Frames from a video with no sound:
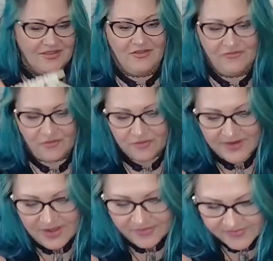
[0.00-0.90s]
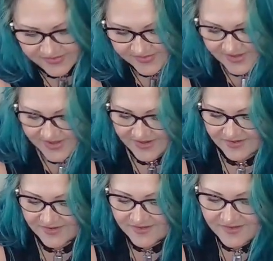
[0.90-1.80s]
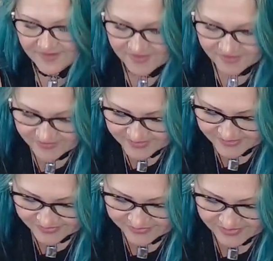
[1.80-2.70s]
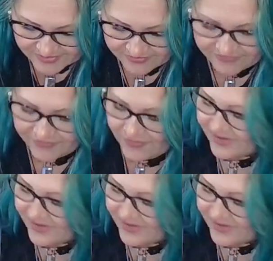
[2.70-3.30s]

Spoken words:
4 out on this side. 1, 2, 3, 4